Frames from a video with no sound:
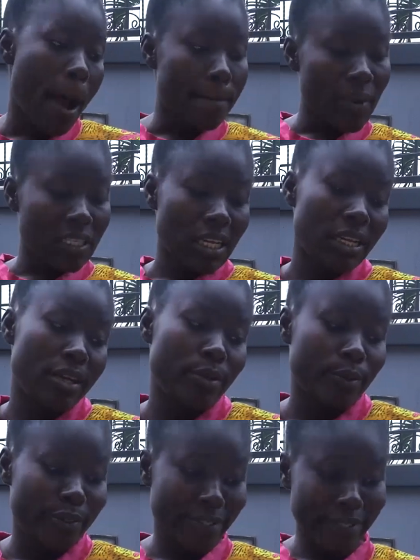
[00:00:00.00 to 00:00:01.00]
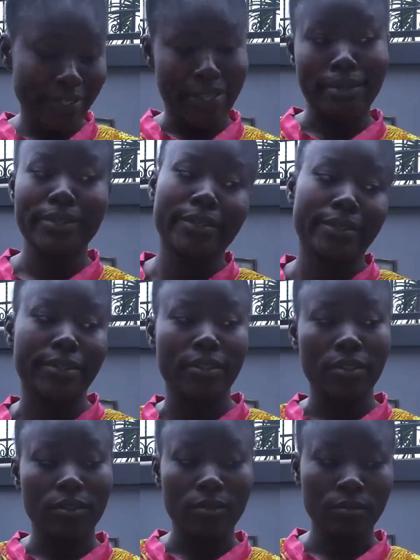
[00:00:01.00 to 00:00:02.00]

I'm better than your sisters.